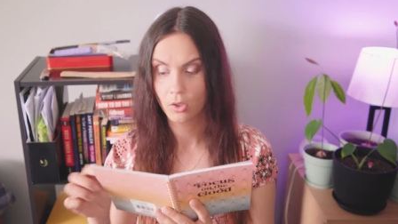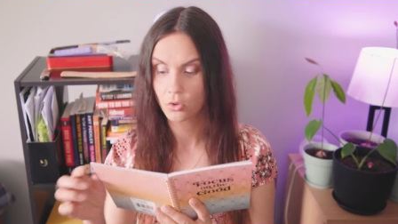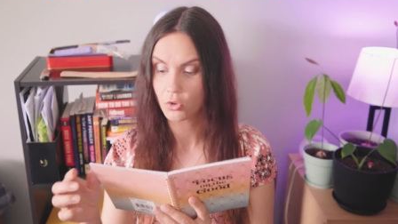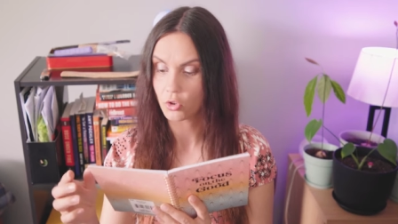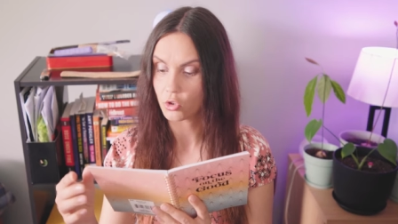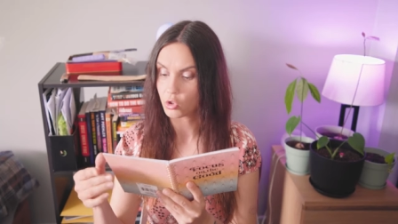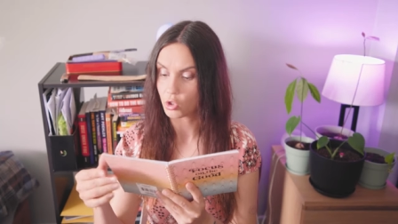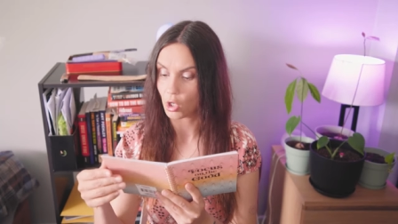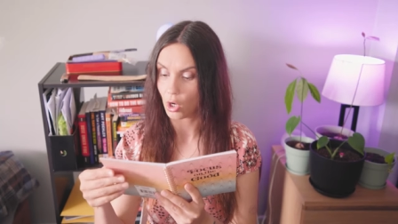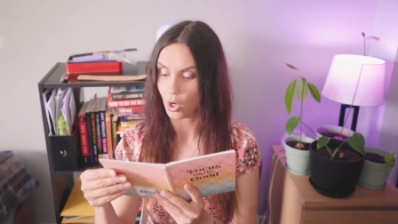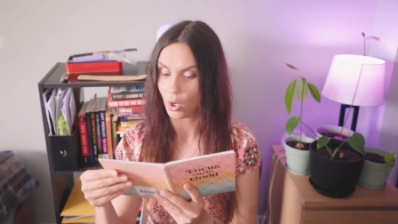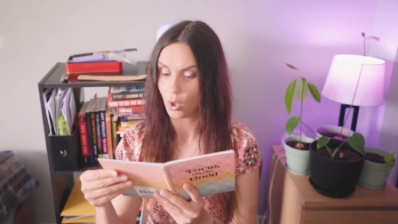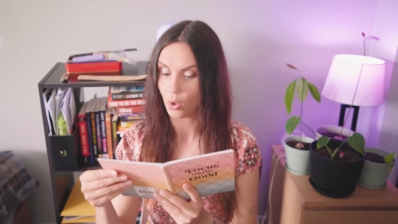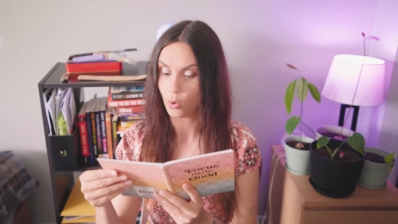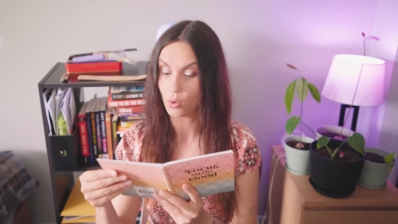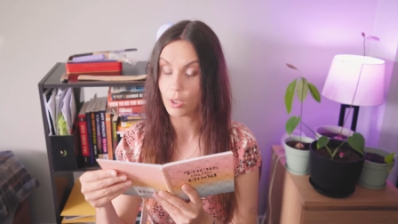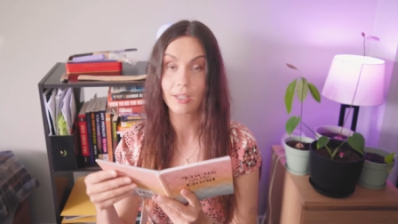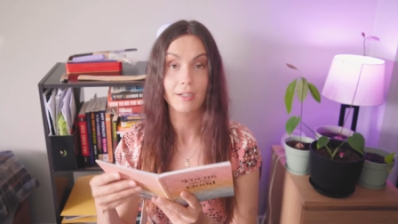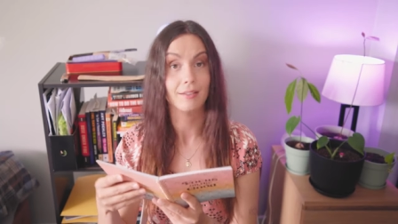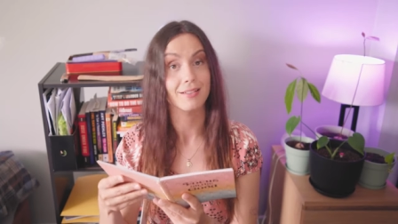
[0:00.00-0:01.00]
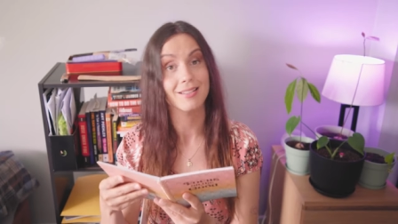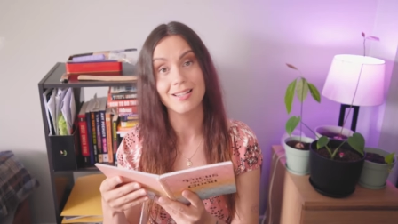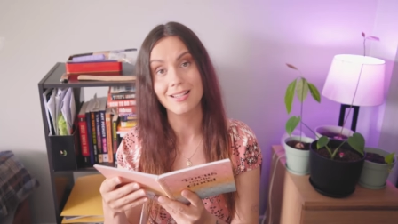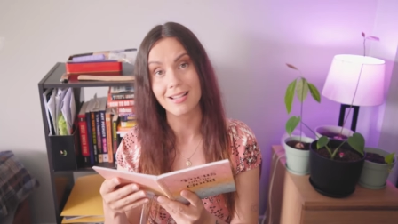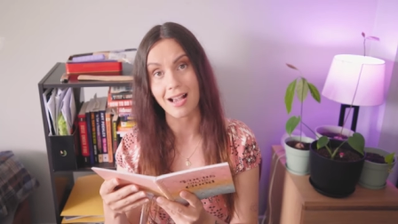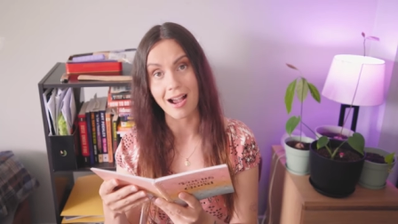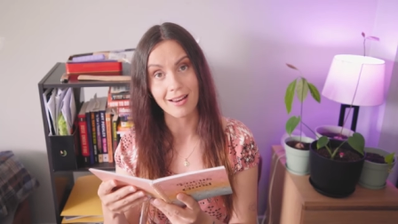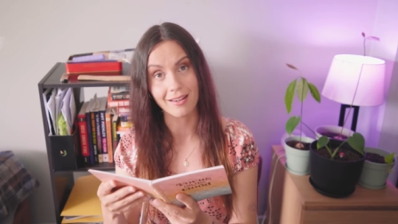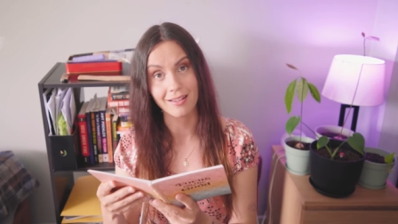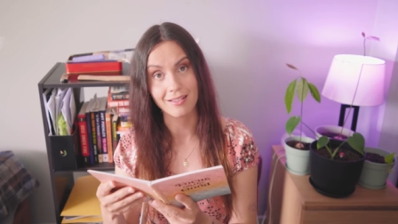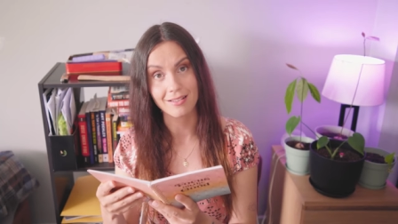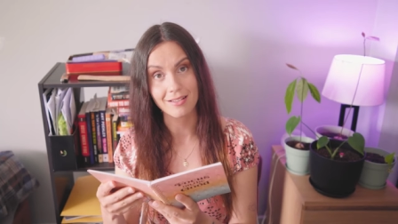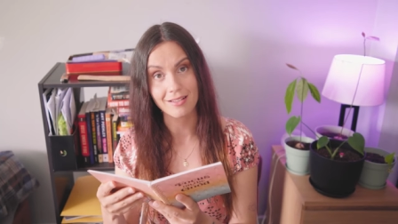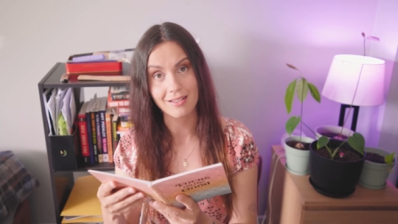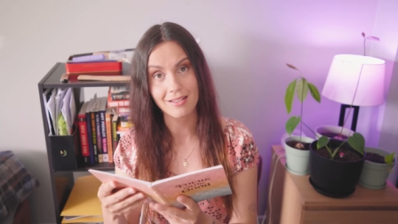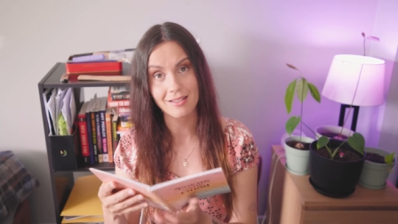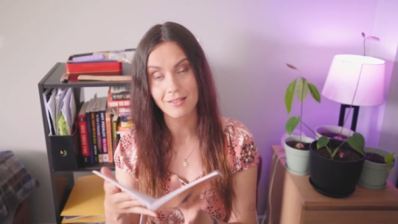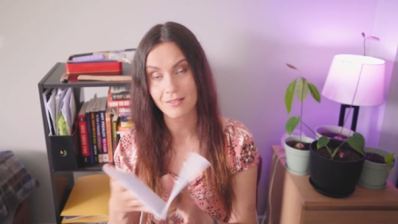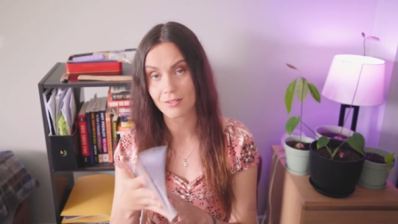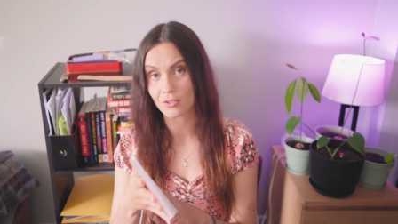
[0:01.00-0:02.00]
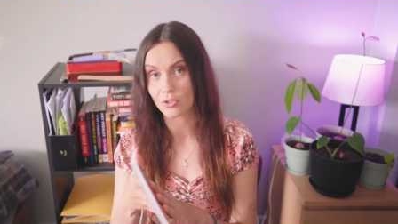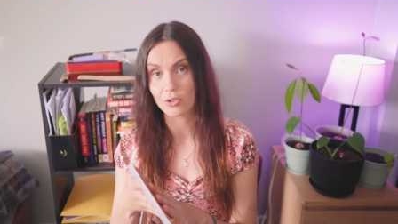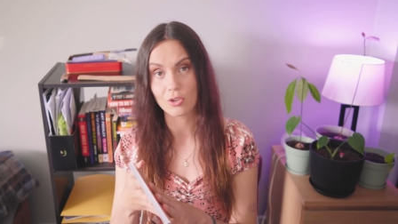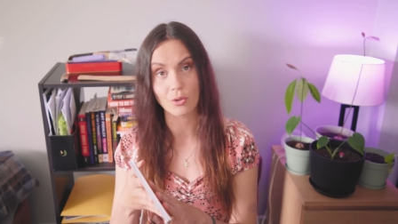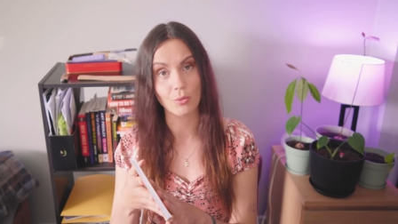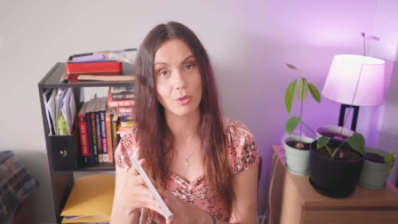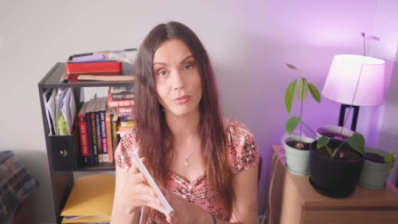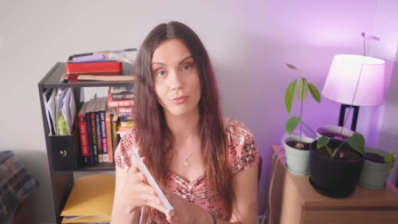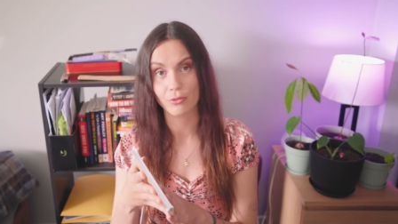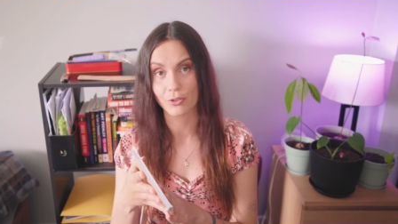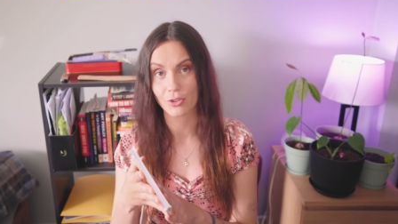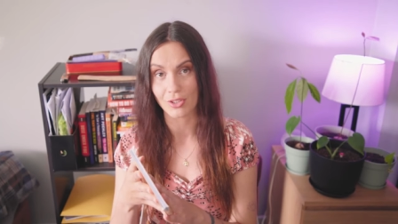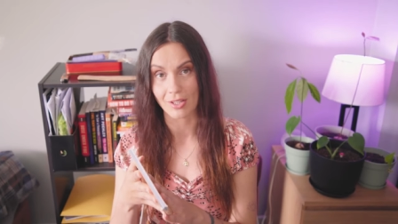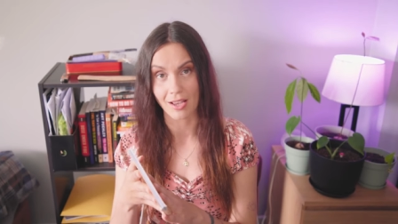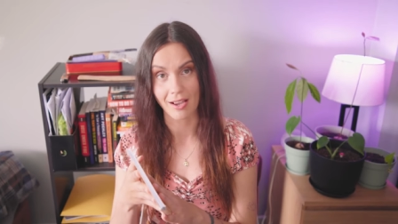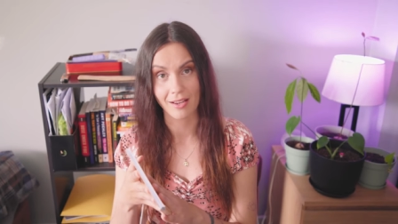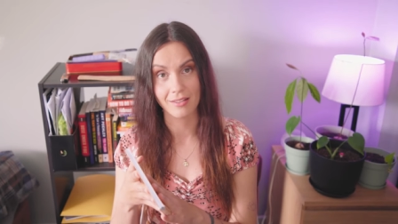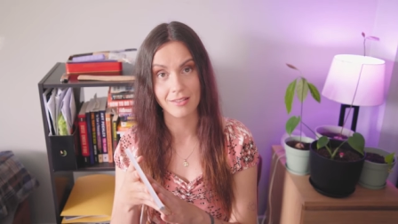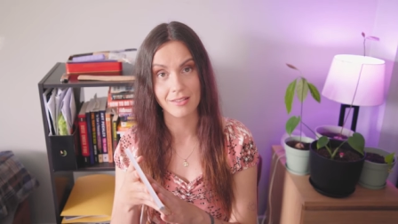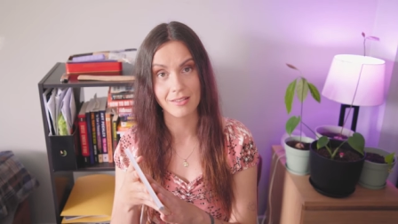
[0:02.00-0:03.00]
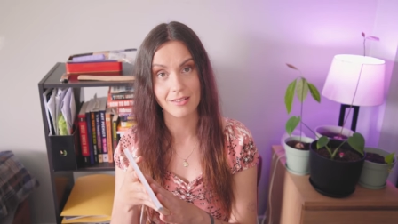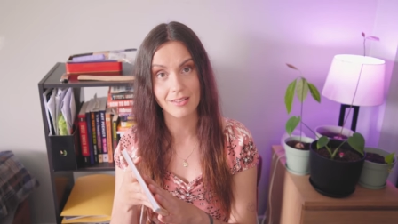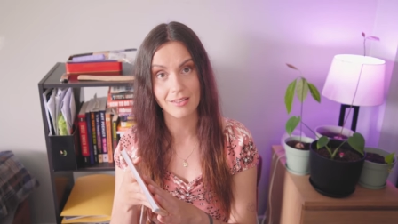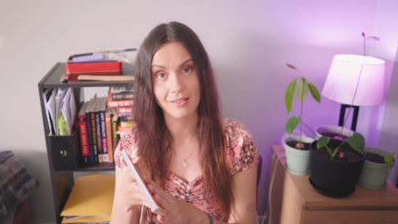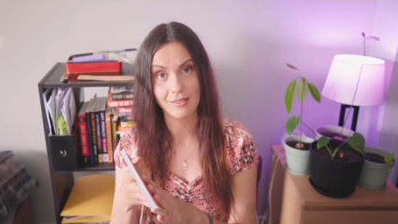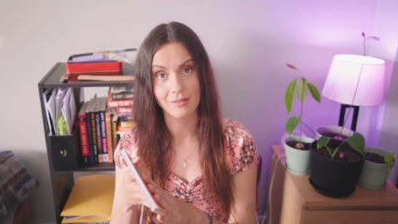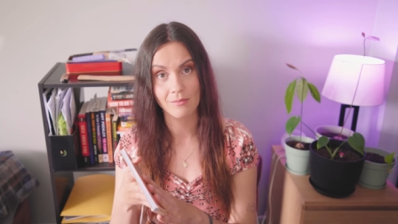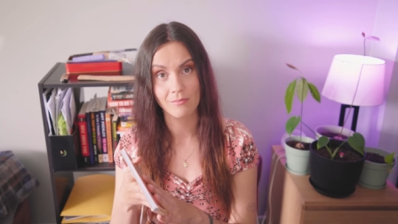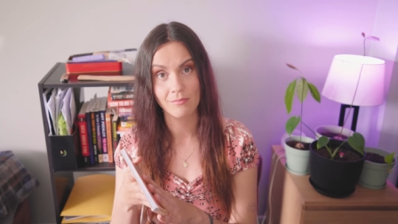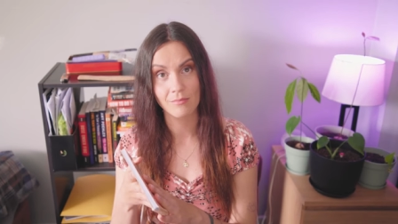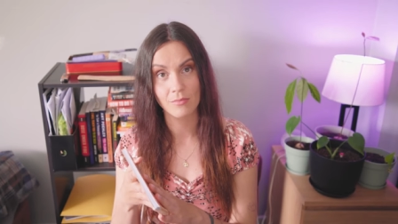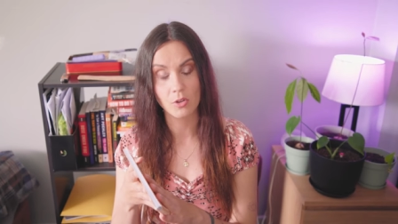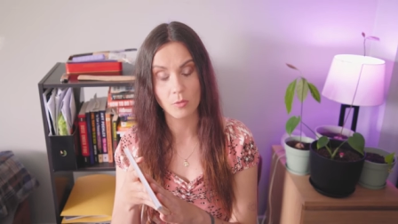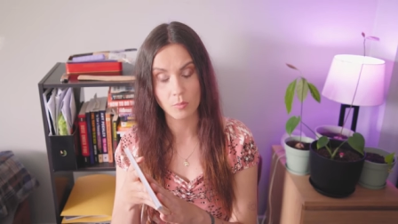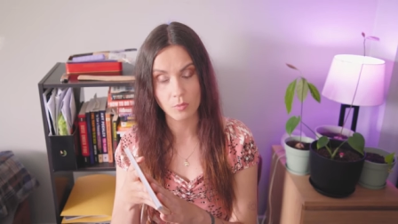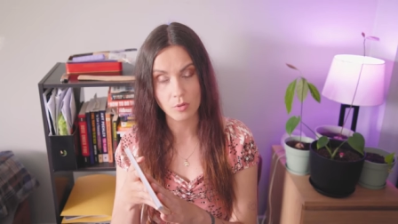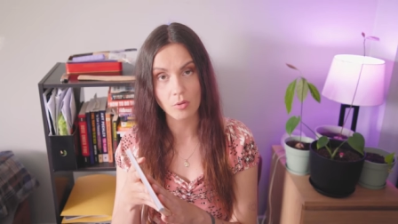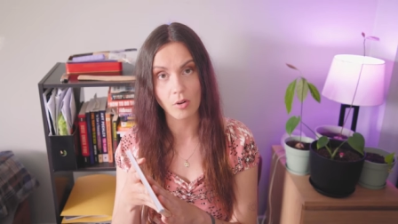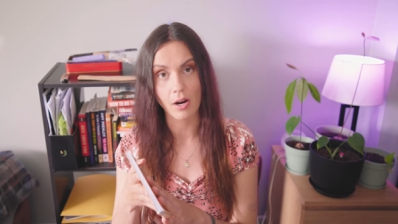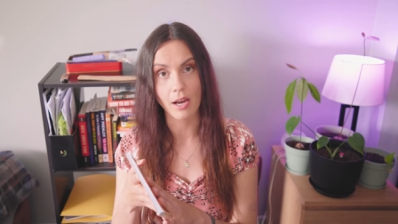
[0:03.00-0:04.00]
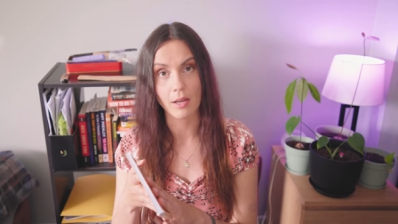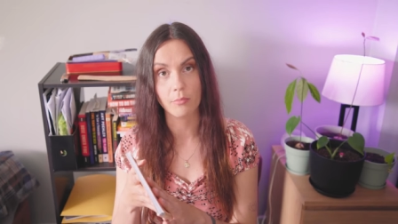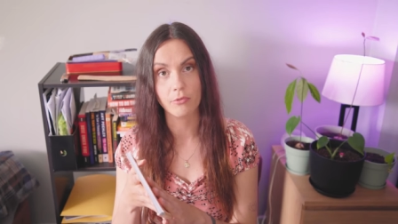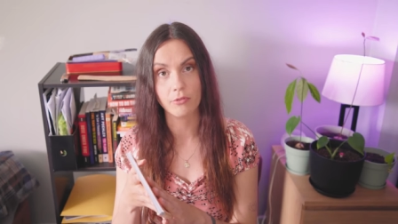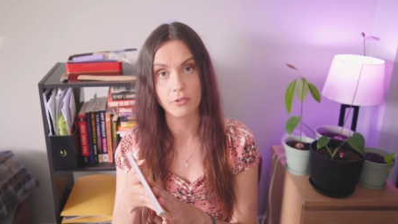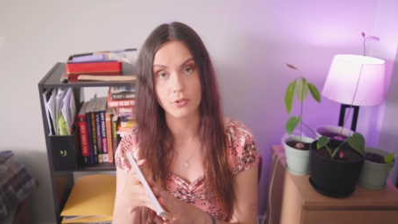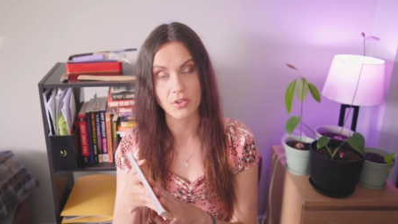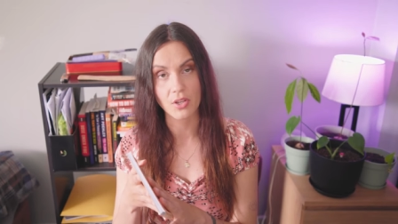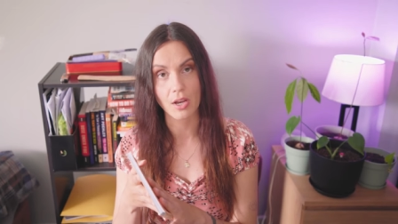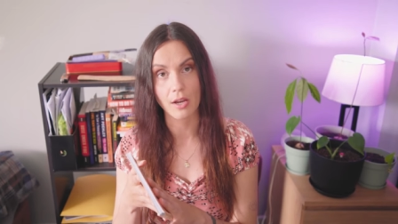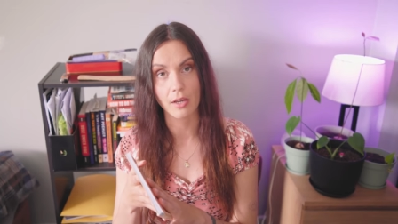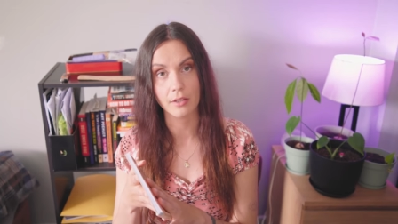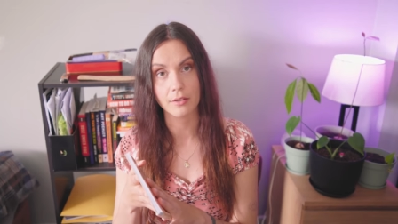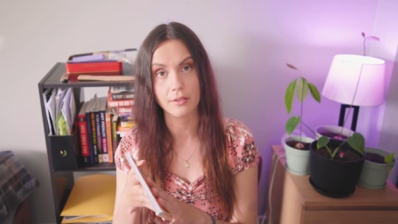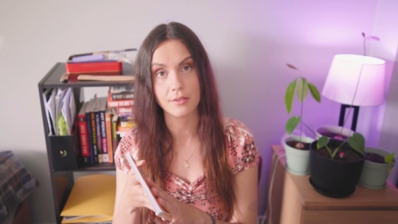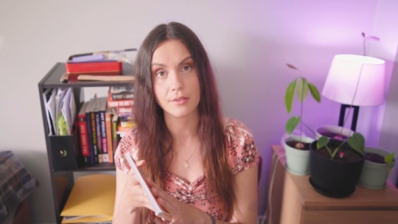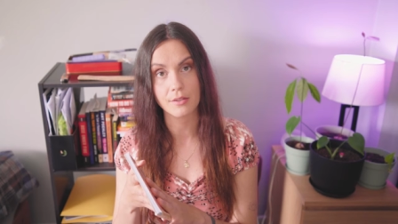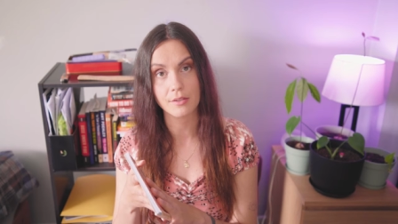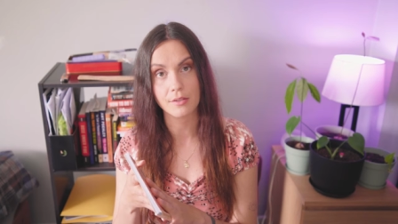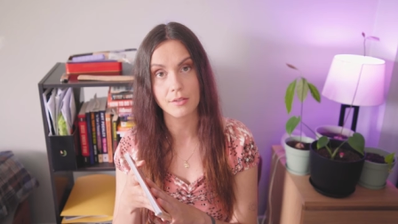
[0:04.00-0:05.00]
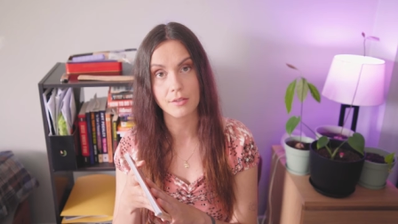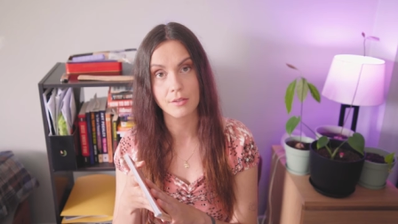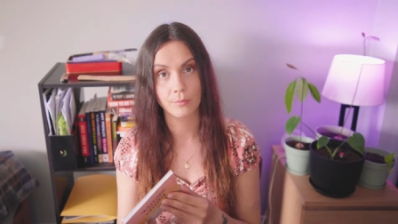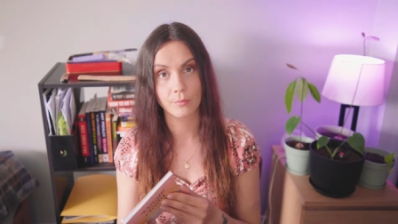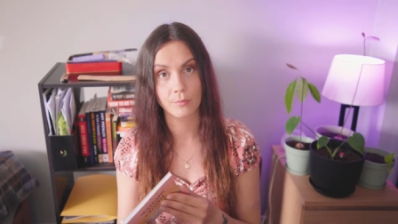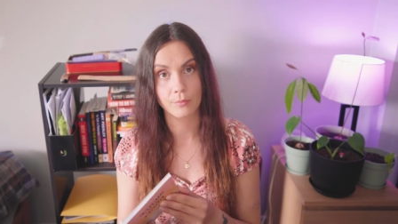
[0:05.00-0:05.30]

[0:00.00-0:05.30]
So it is science. Do it for science. Subscribe for science.